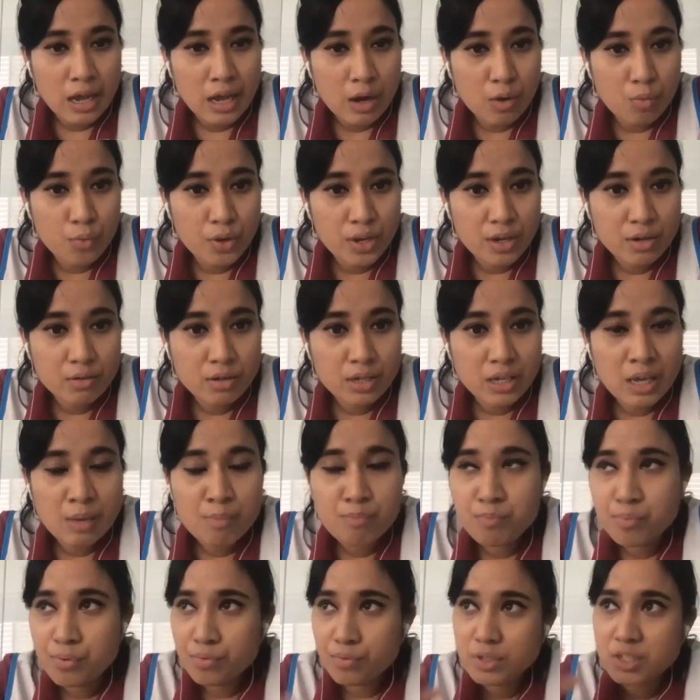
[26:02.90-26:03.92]
We
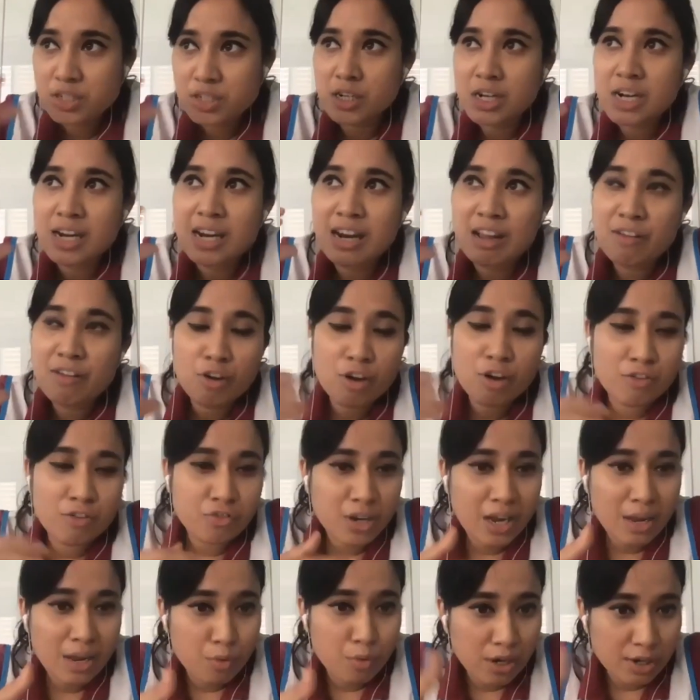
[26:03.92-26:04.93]
keep certain level of
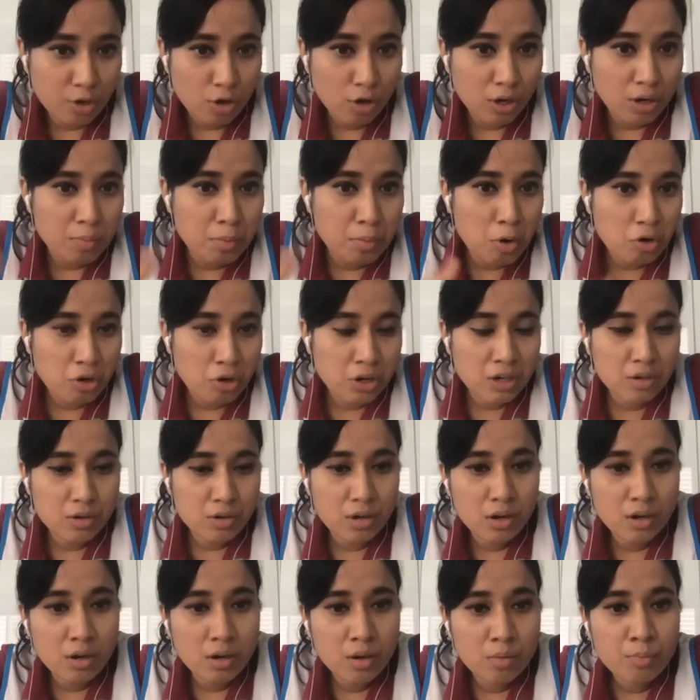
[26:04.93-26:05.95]
time. We'll talk about it
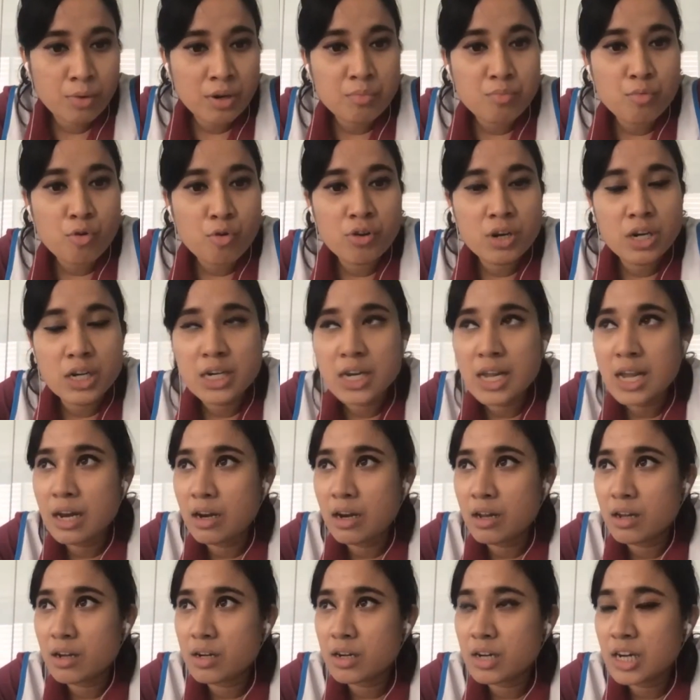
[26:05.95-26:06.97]
in a bit more
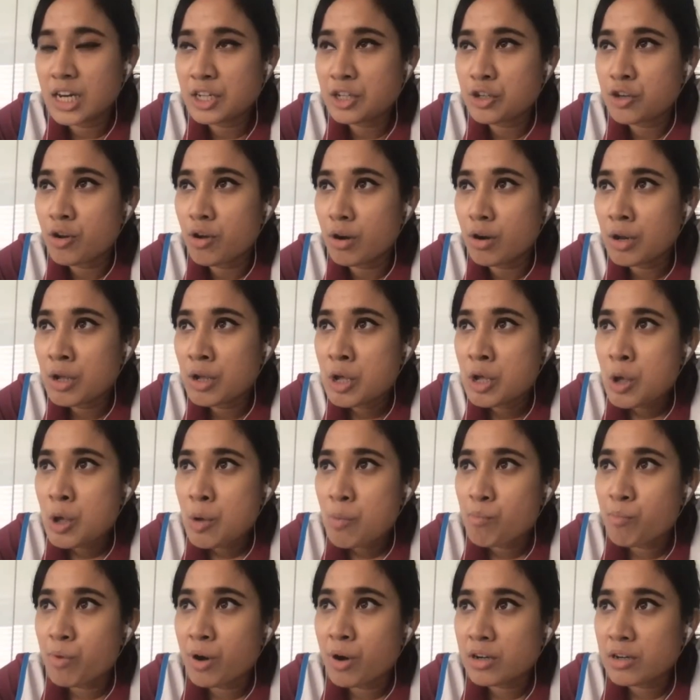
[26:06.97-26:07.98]
detail later on.
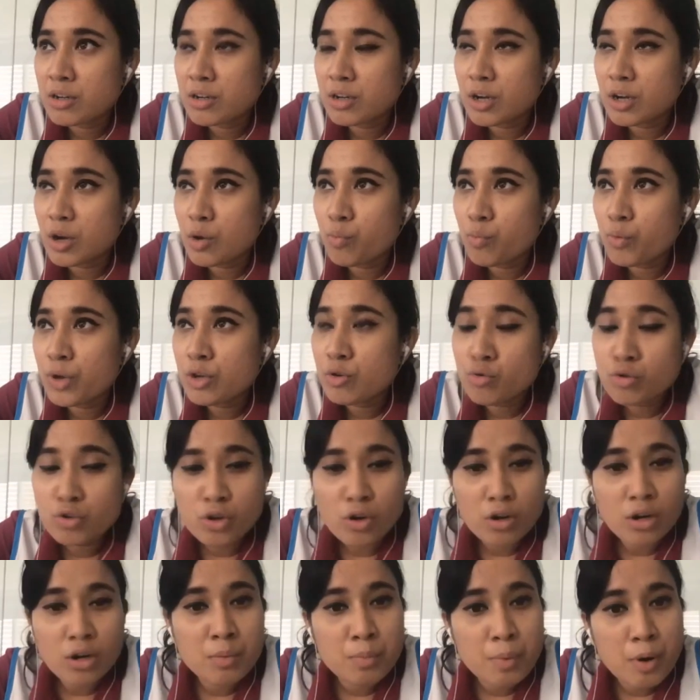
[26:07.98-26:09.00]
But we do
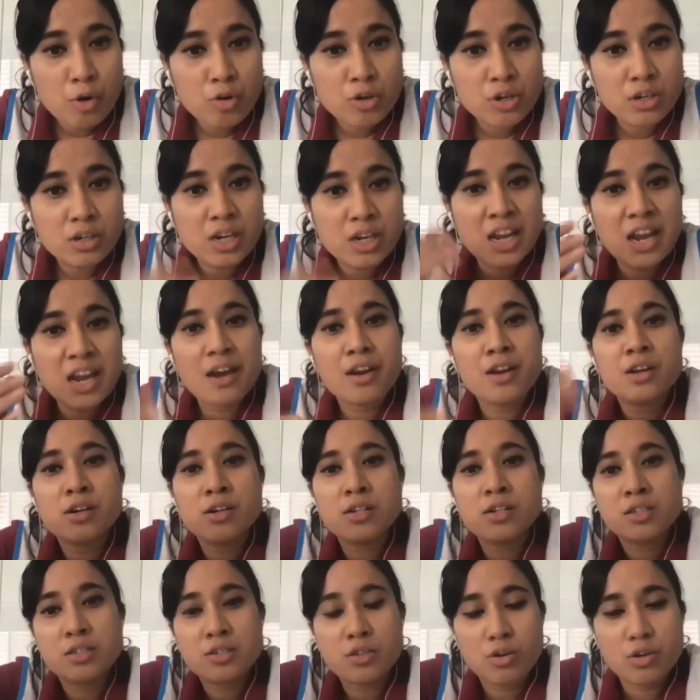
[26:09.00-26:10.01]
talk about the
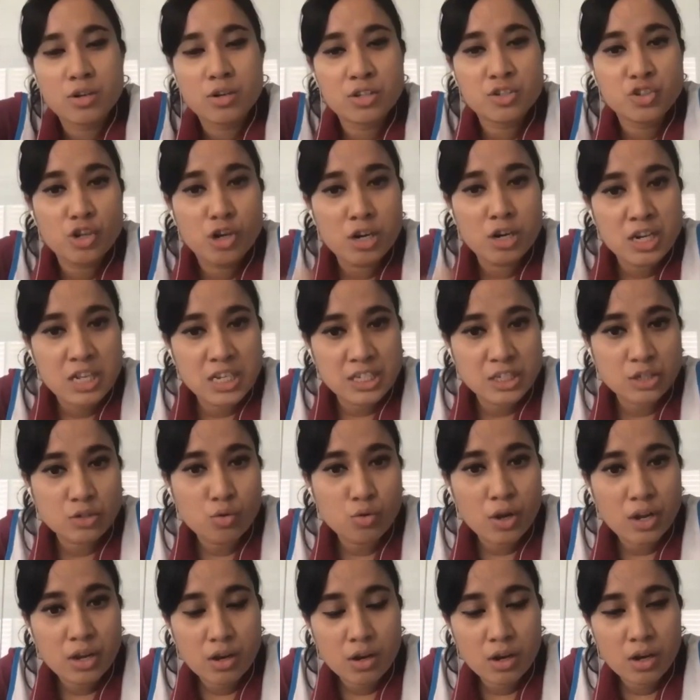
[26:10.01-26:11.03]
careers or the journeys
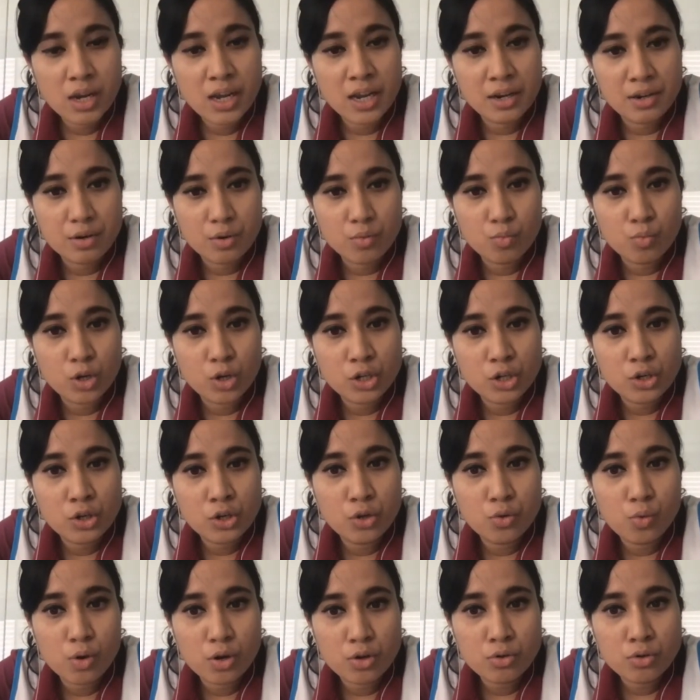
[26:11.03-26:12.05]
going ahead. What do you
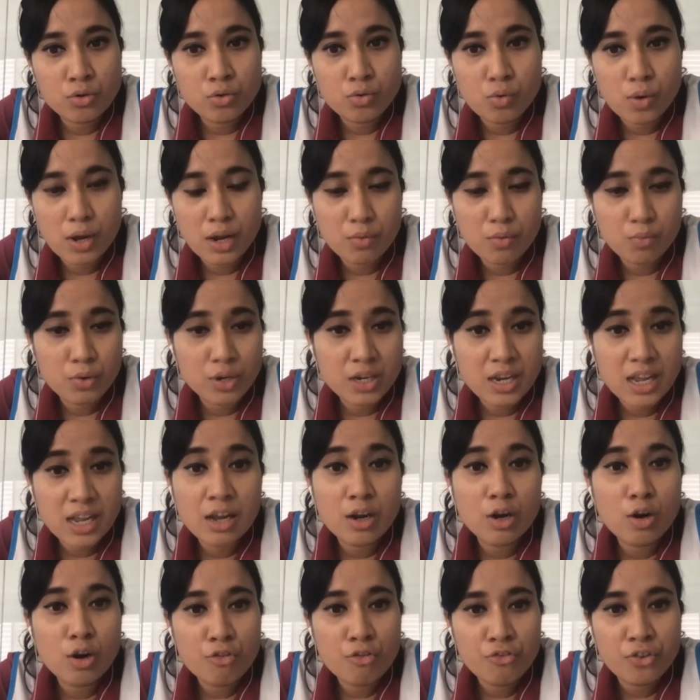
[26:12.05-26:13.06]
want to do? And we take a
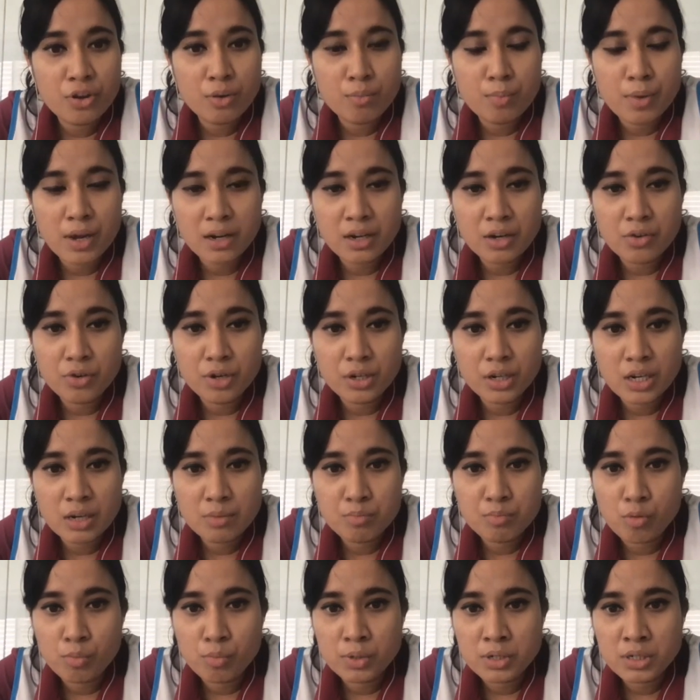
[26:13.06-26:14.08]
lot of feedback during that
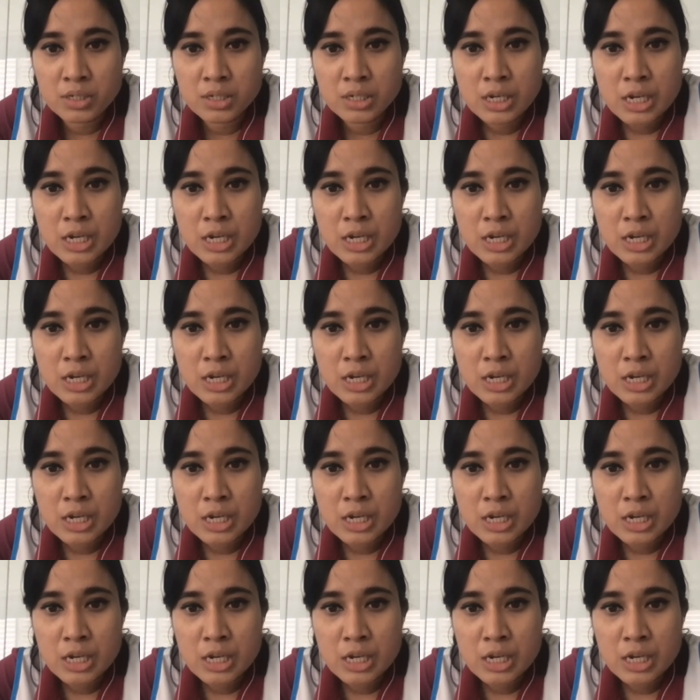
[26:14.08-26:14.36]
moment.